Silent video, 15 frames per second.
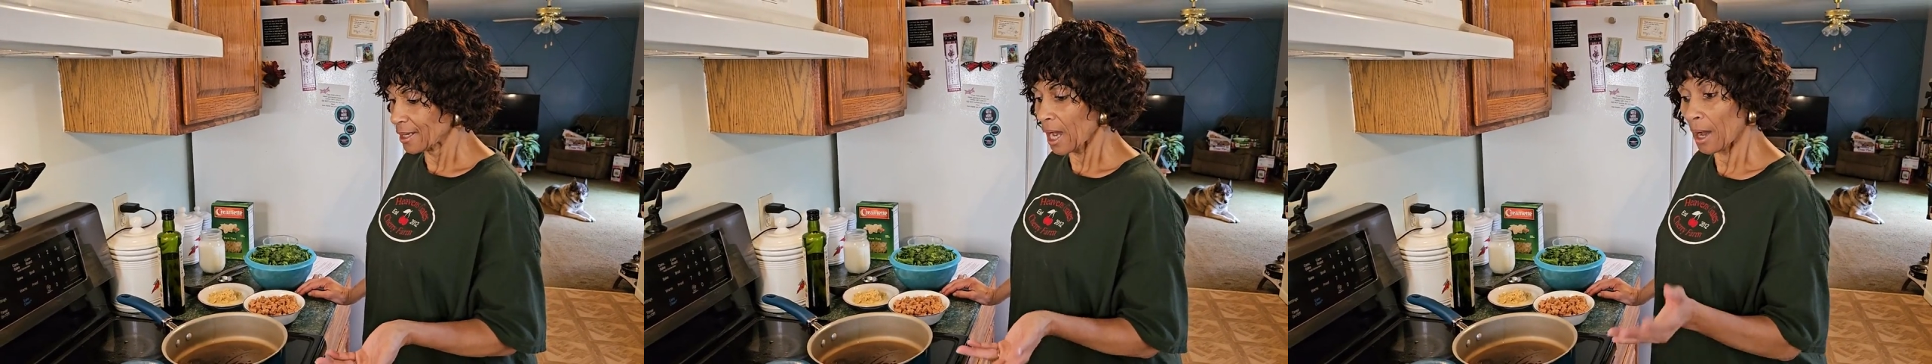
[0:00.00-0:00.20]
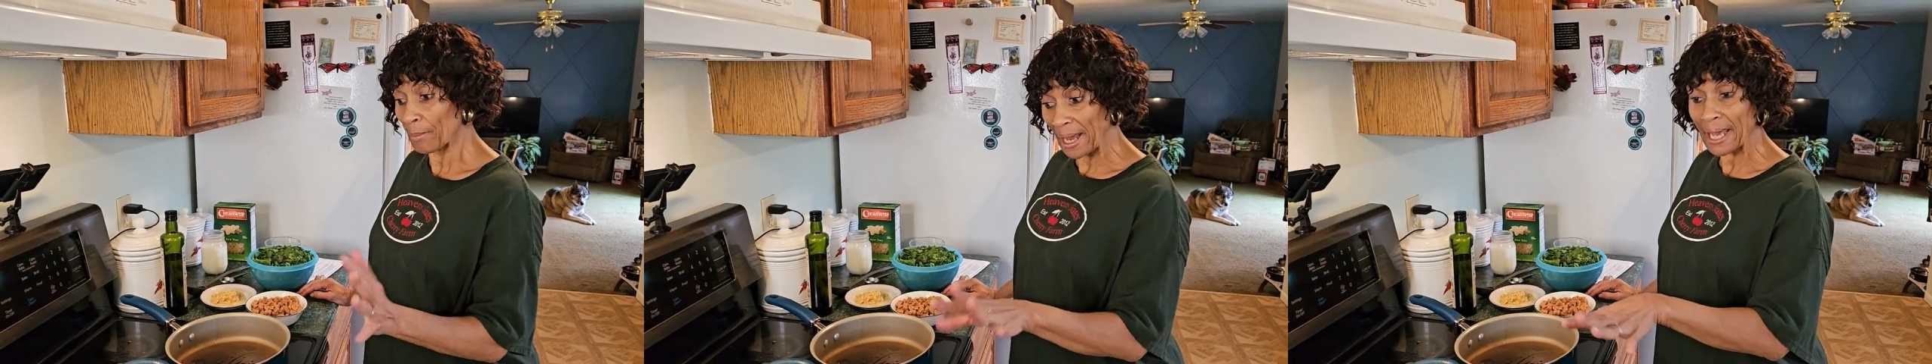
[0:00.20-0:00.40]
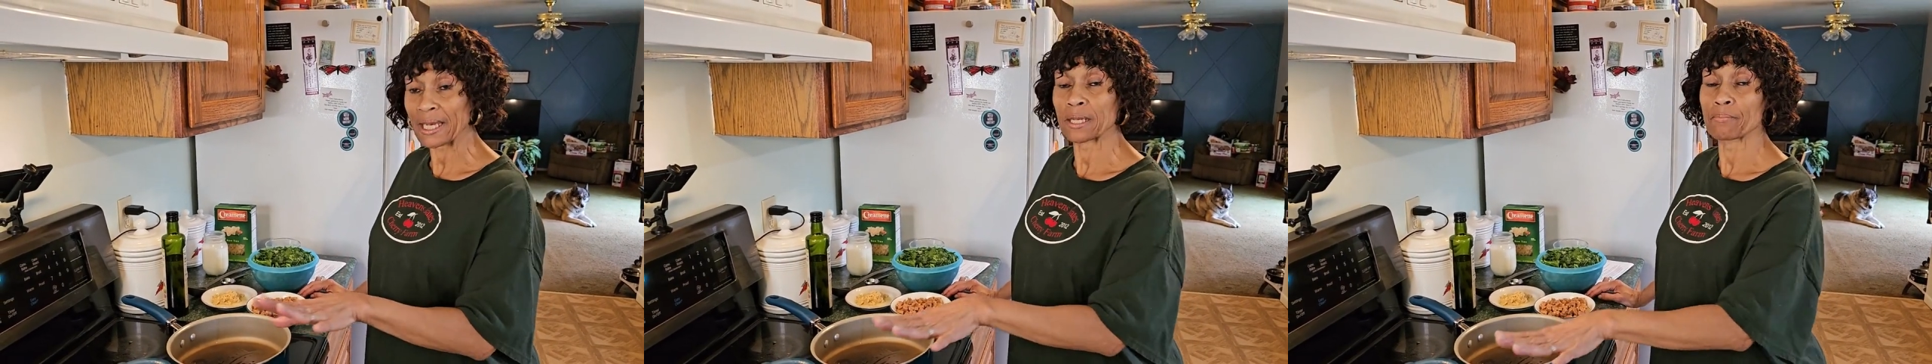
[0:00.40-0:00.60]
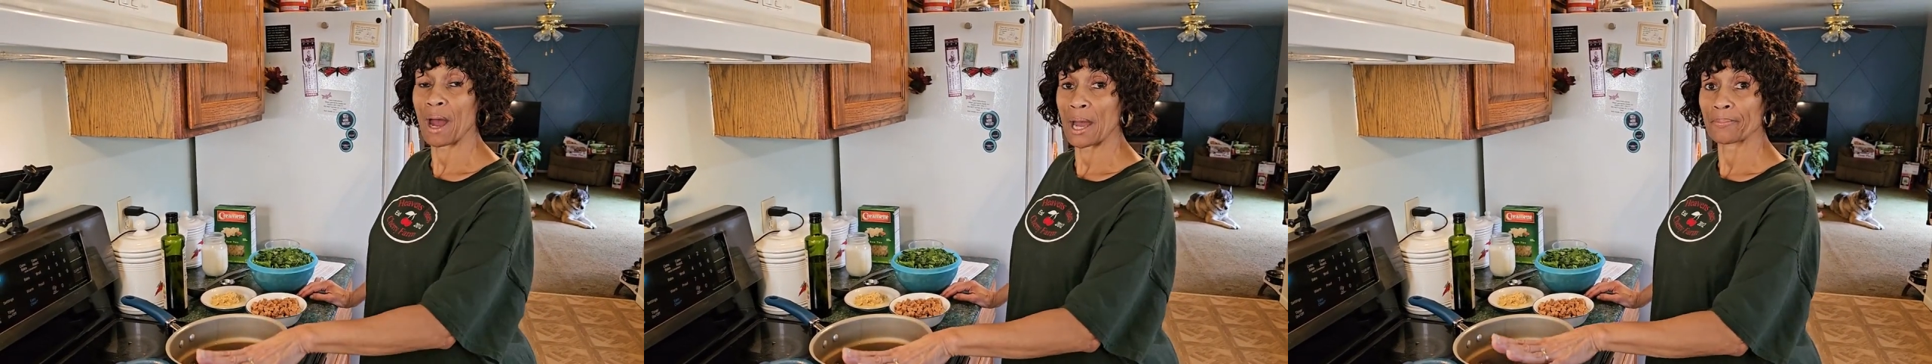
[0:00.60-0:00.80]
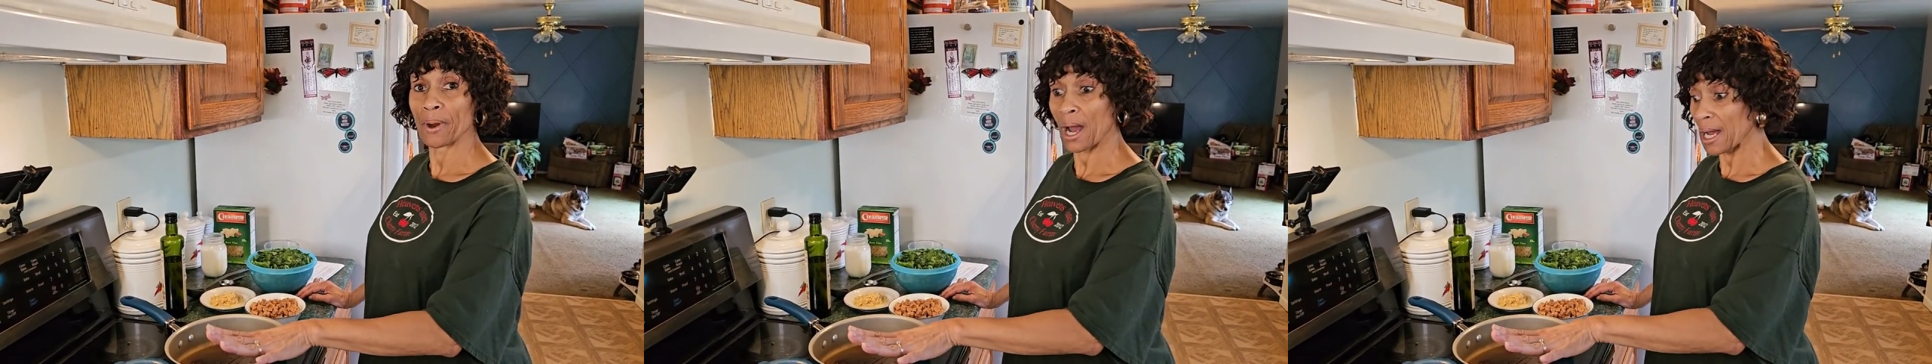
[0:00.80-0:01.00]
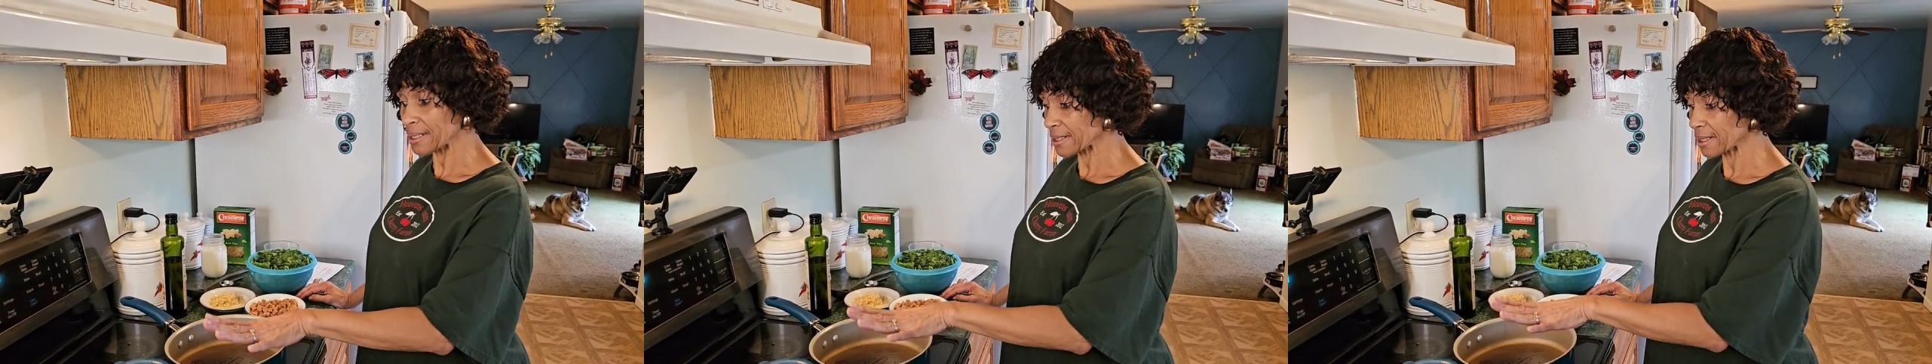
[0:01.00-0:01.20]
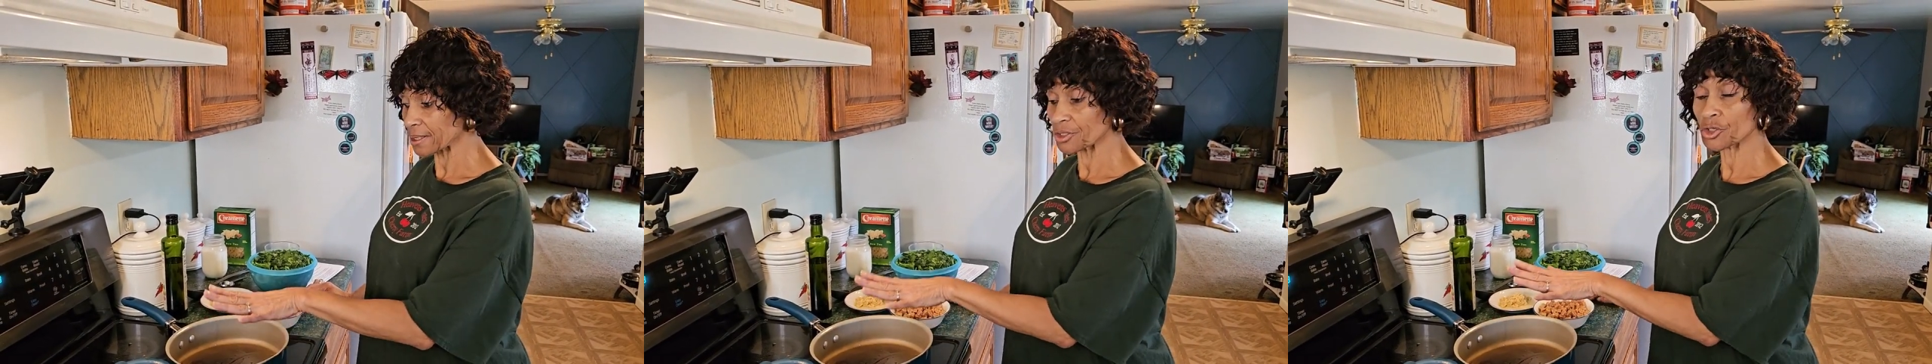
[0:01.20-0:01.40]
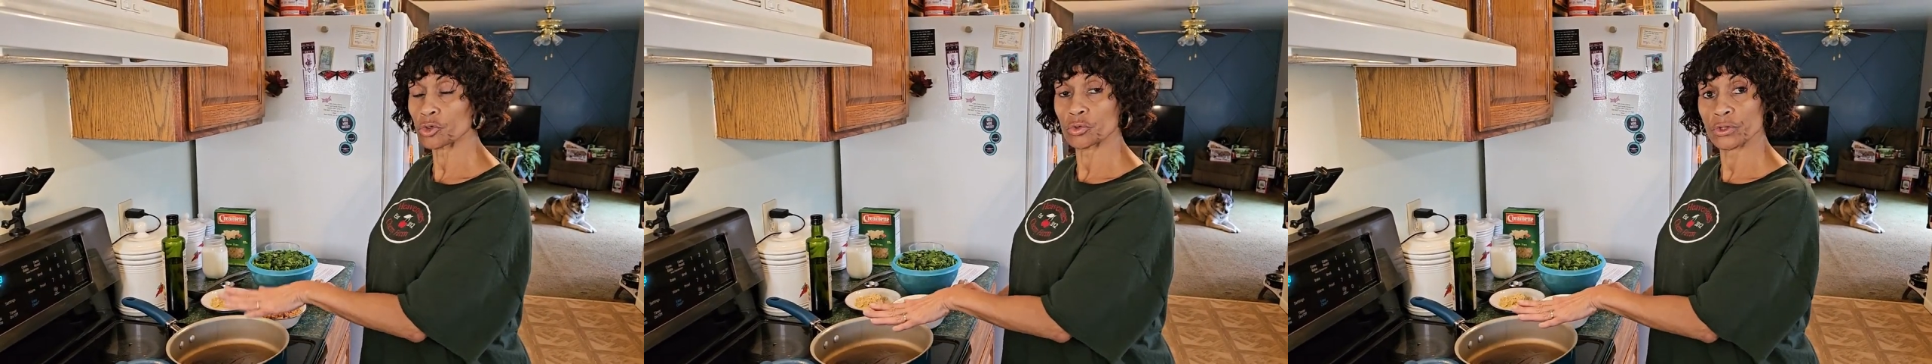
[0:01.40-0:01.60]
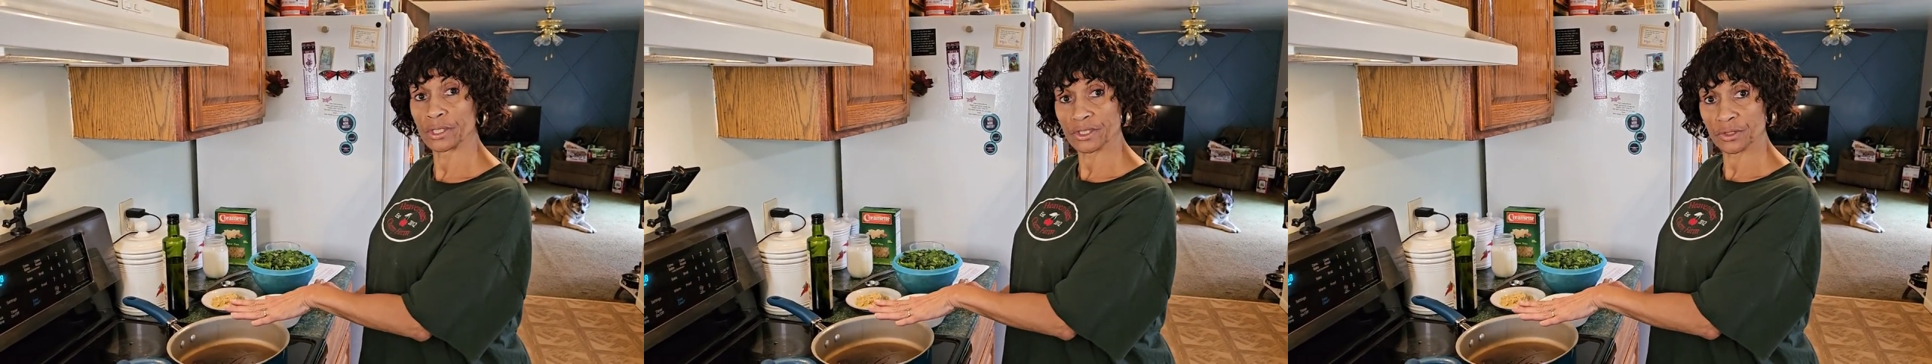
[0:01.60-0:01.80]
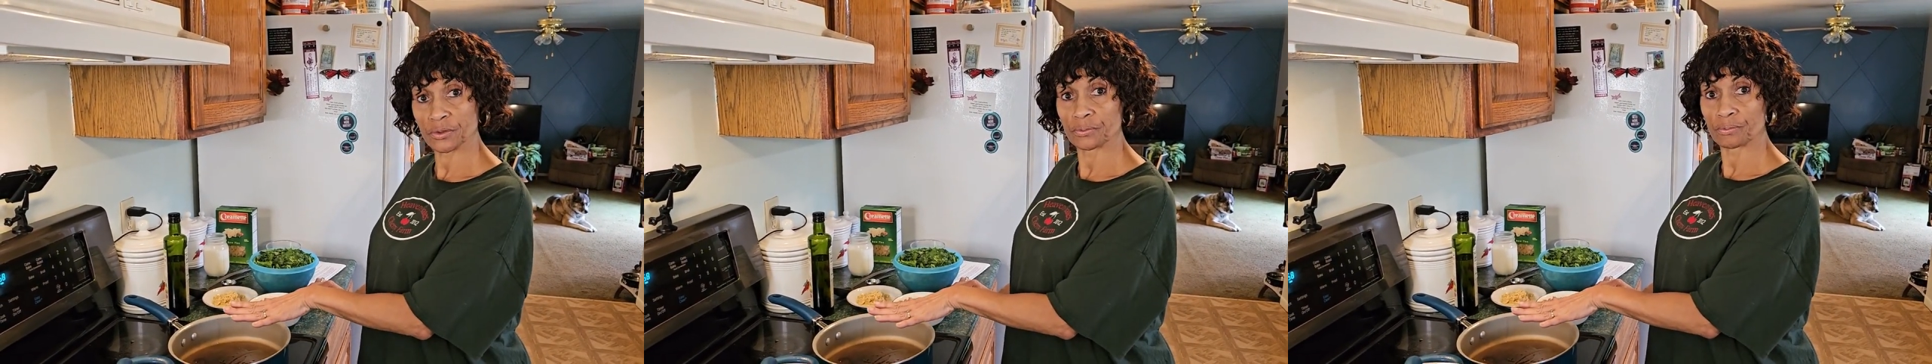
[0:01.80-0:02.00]
I'm adding my pasta to
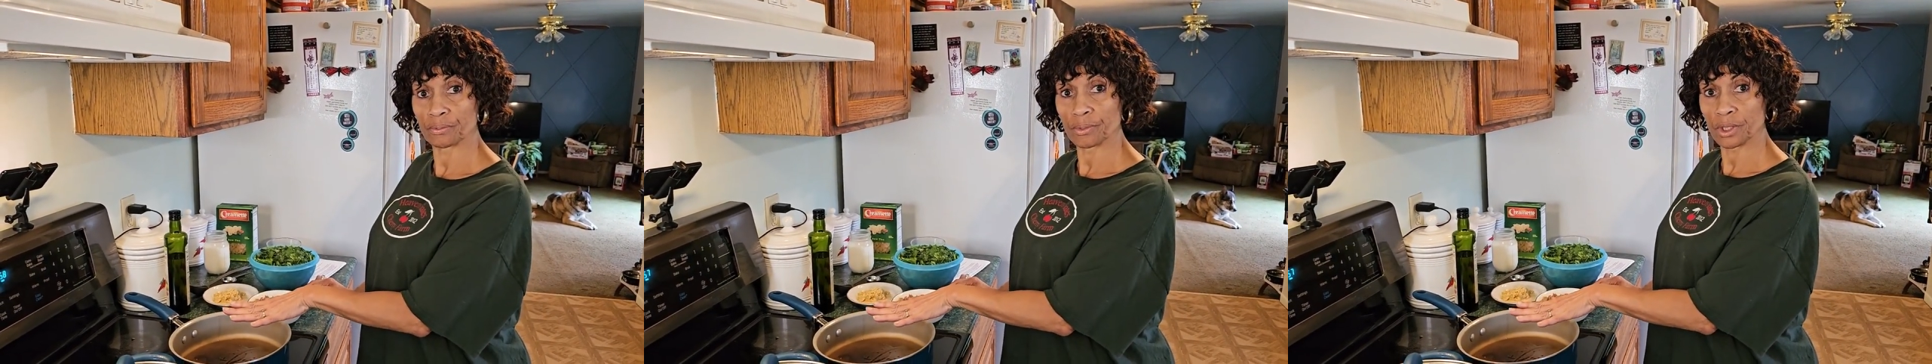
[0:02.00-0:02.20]
this,